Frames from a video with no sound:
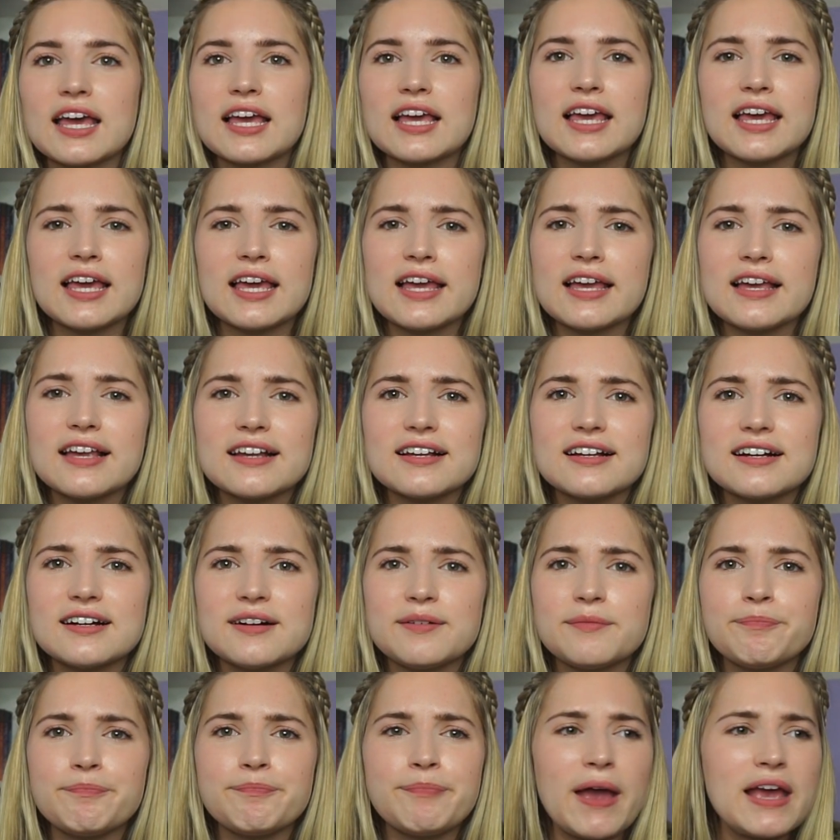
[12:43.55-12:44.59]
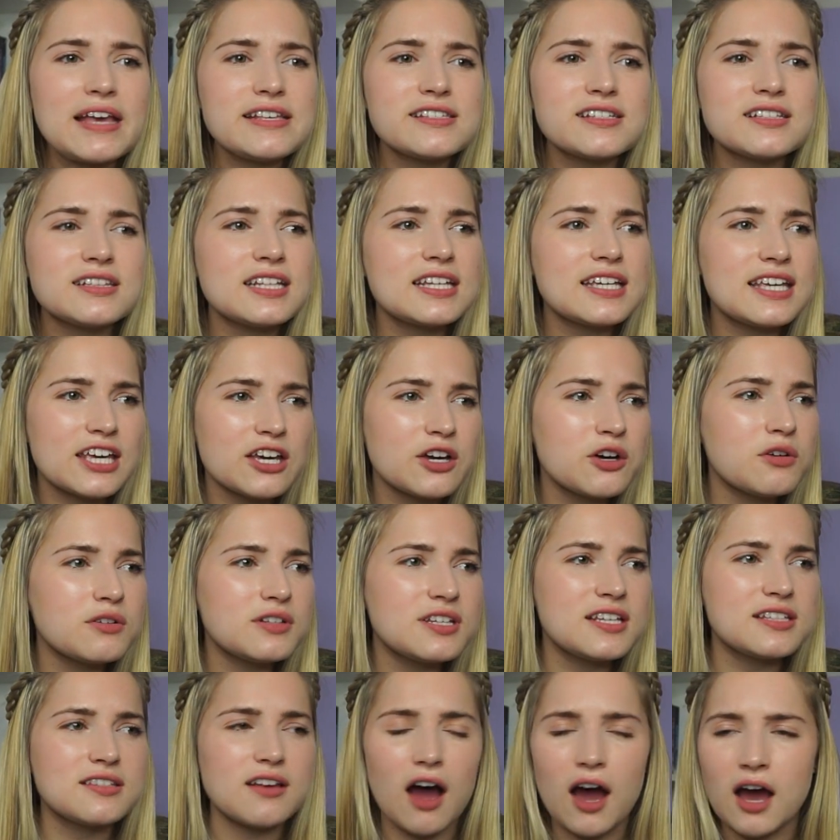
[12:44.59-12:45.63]
He basically killed
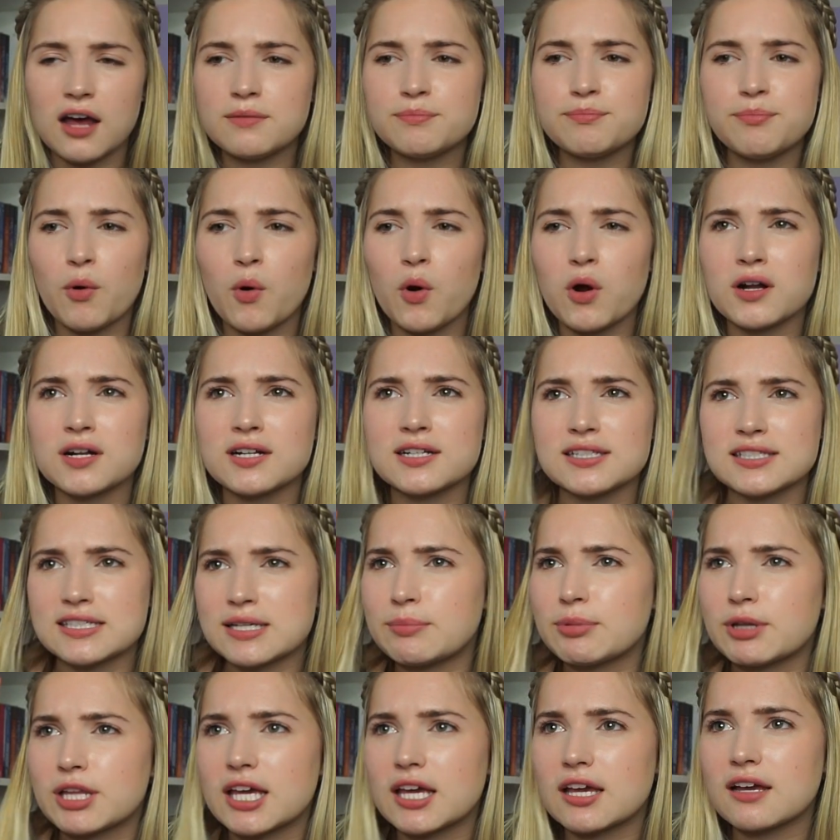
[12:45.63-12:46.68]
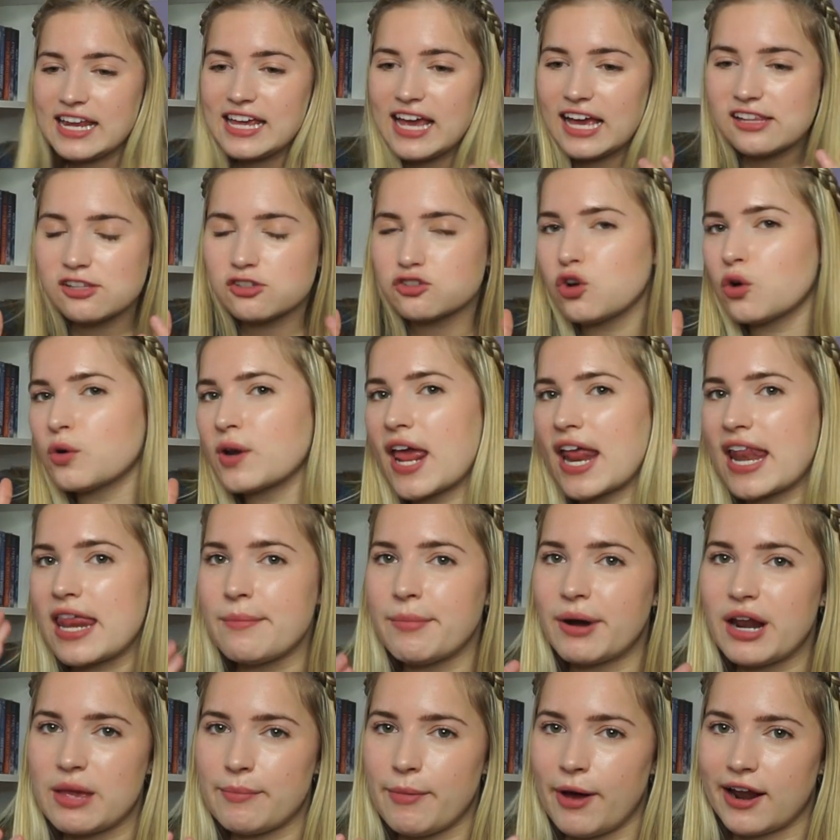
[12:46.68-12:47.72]
his unborn sibling. He hasn't told
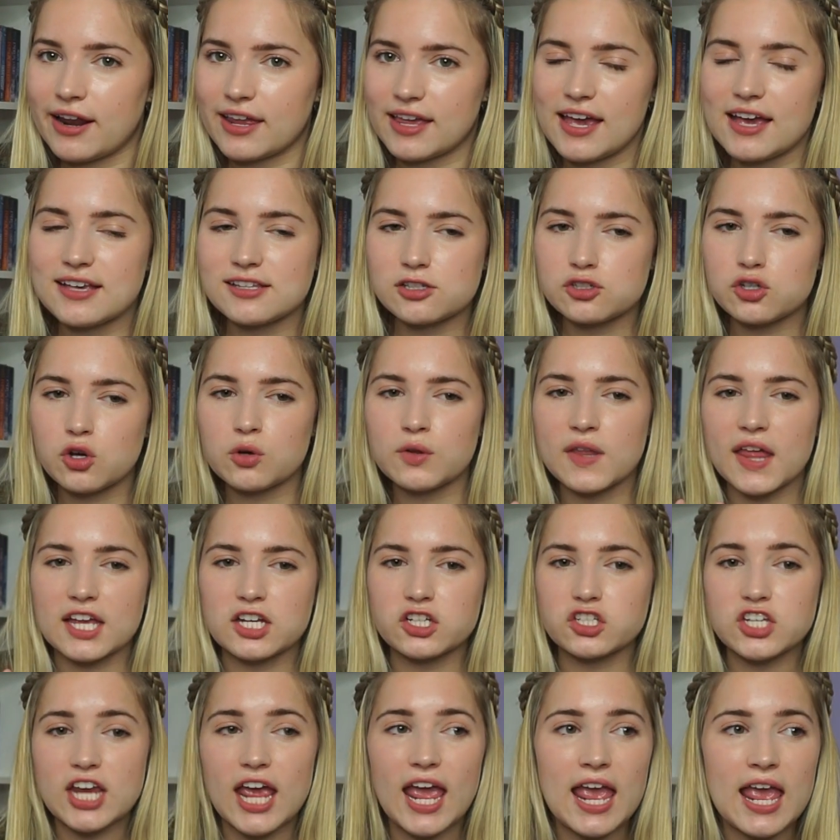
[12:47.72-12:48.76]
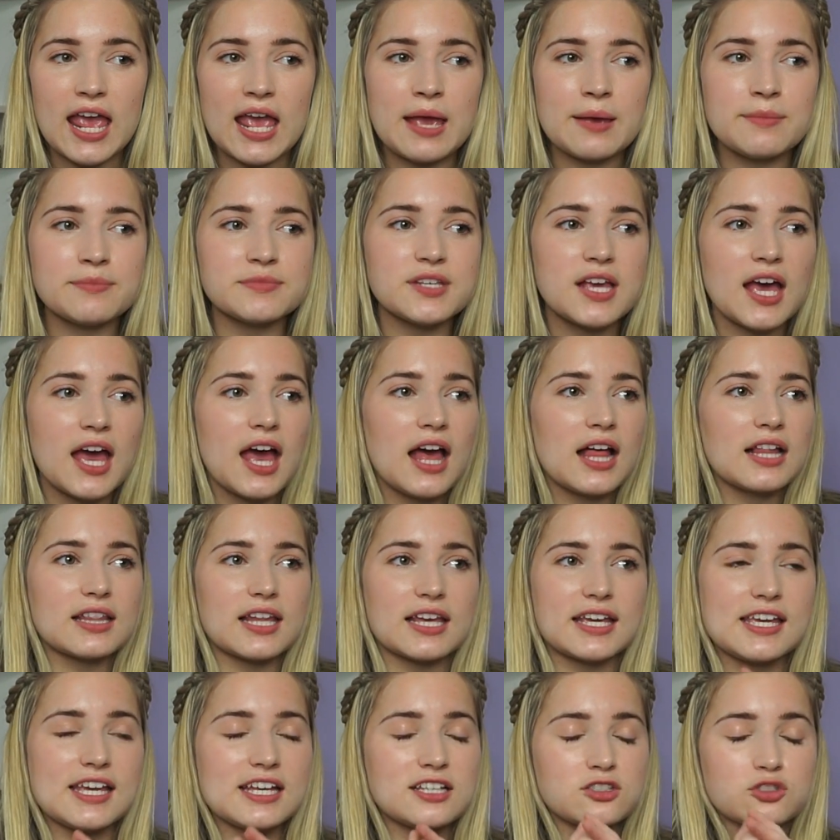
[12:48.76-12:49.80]
anybody about it. He hasn't told like James,
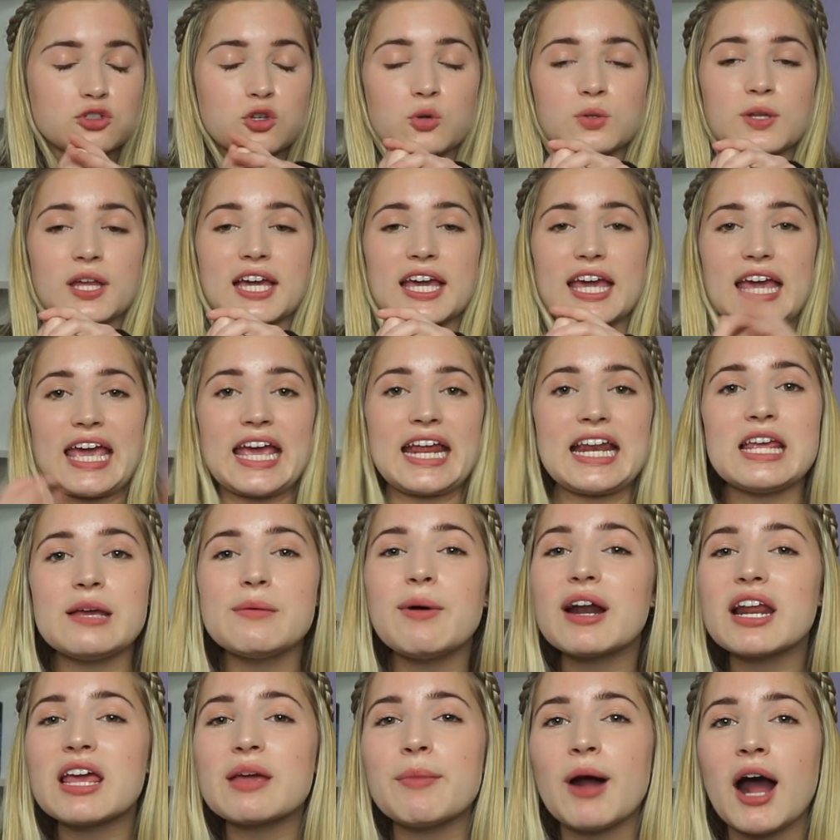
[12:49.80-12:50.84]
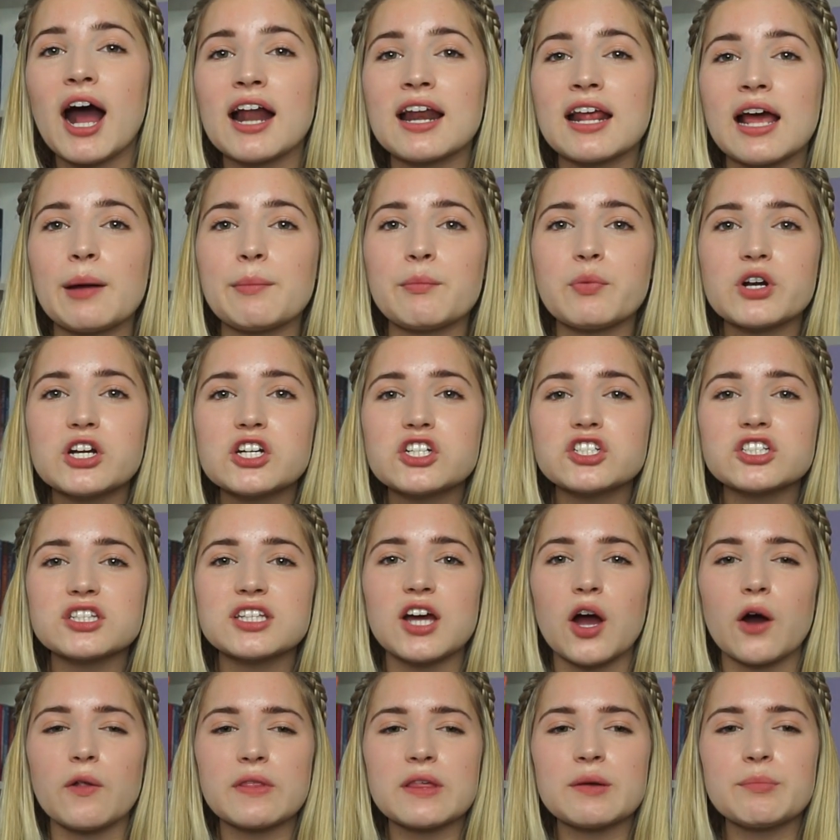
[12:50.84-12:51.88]
like he hasn't told like anybody about it. I'm pretty sure
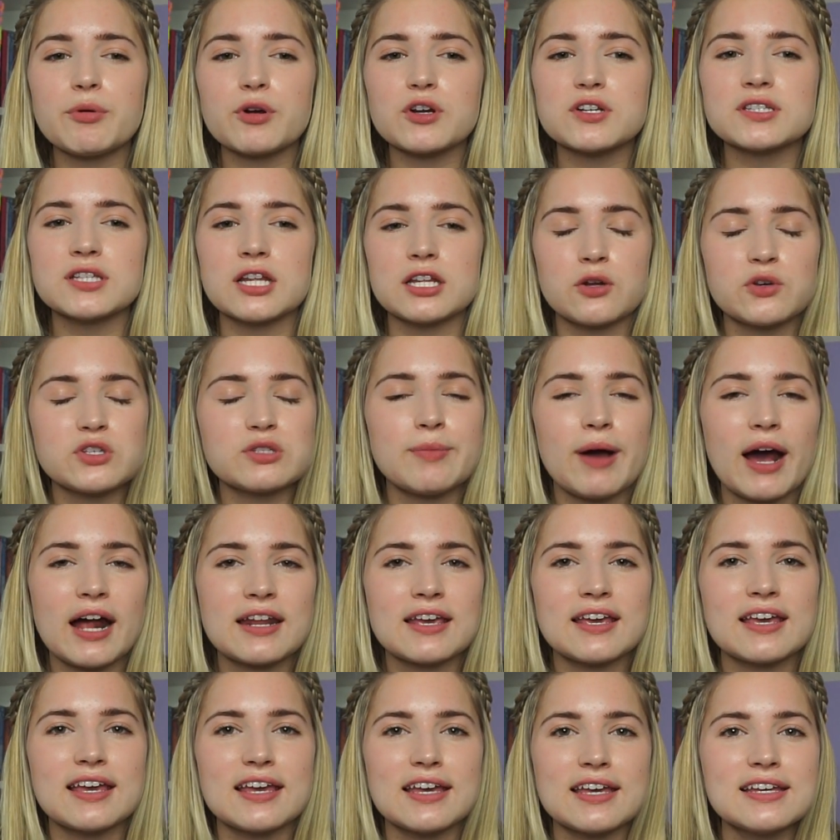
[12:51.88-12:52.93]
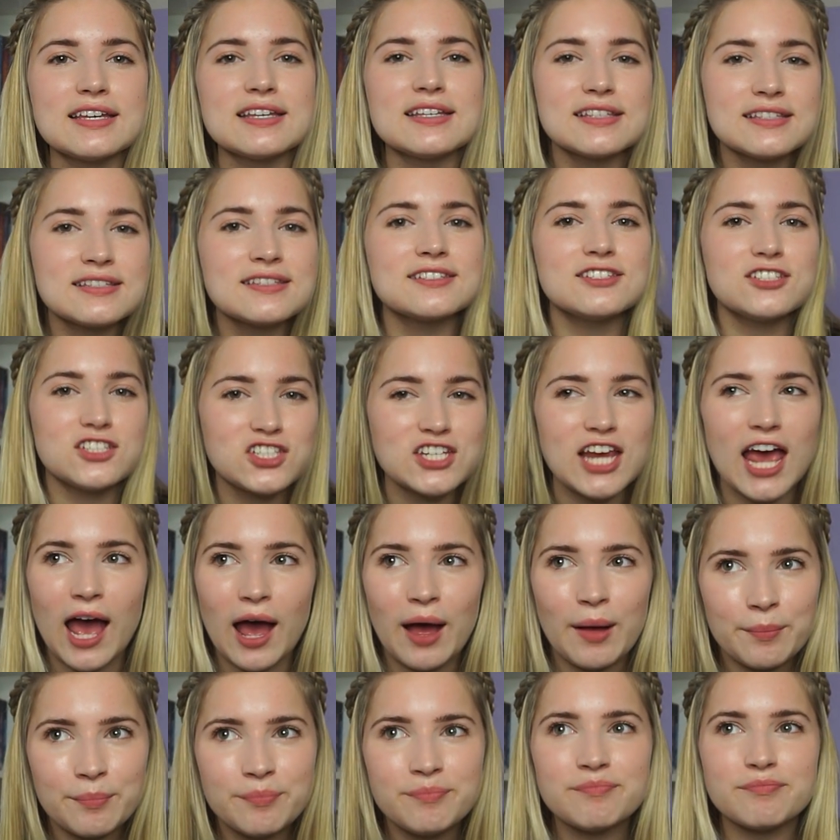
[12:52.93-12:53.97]
the only person that knows about it is
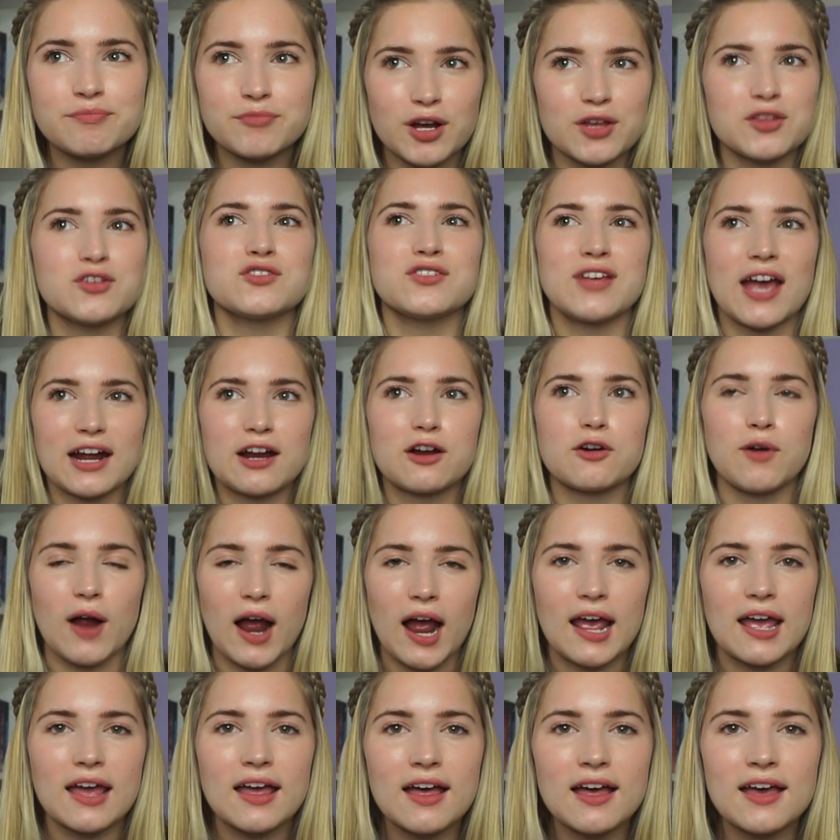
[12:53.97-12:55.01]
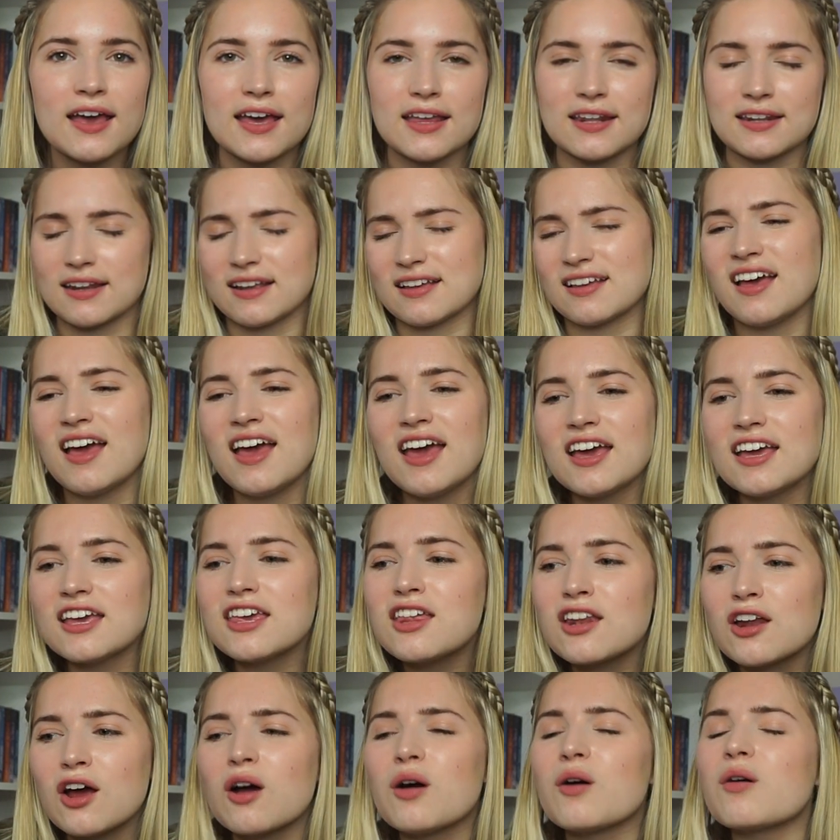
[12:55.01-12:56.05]
Jem, brother Zachariah, and
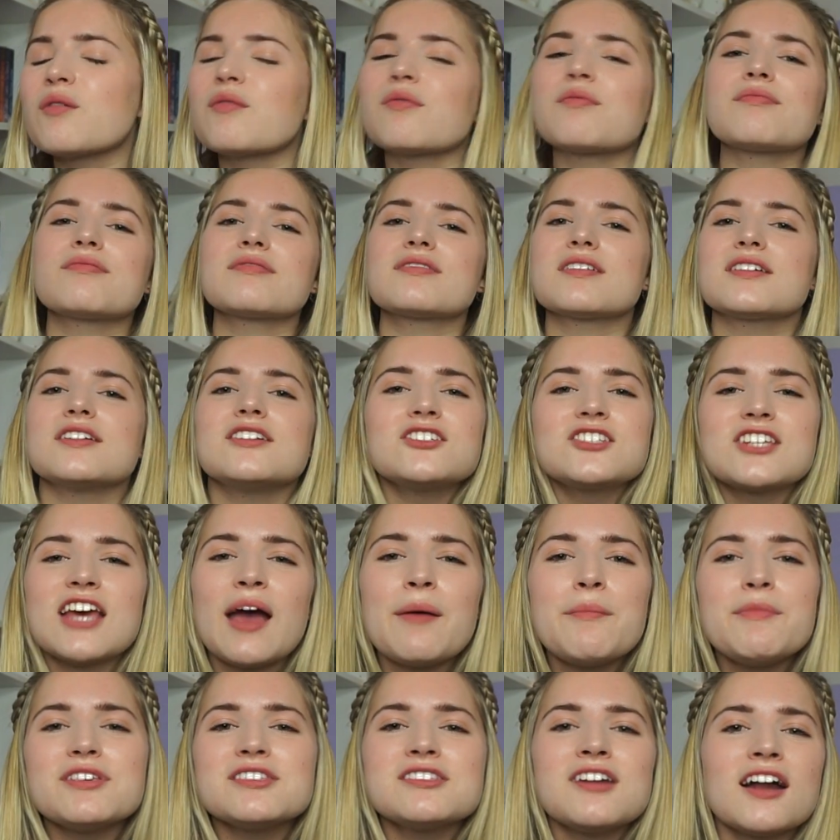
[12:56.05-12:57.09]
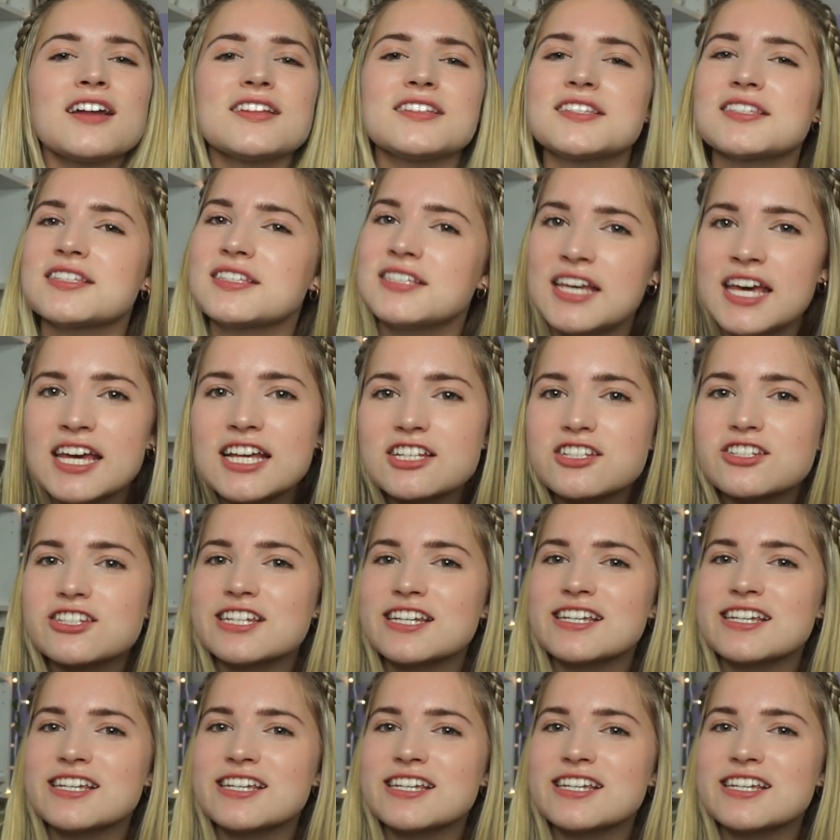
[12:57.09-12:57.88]
you know, Jem is not a snitch.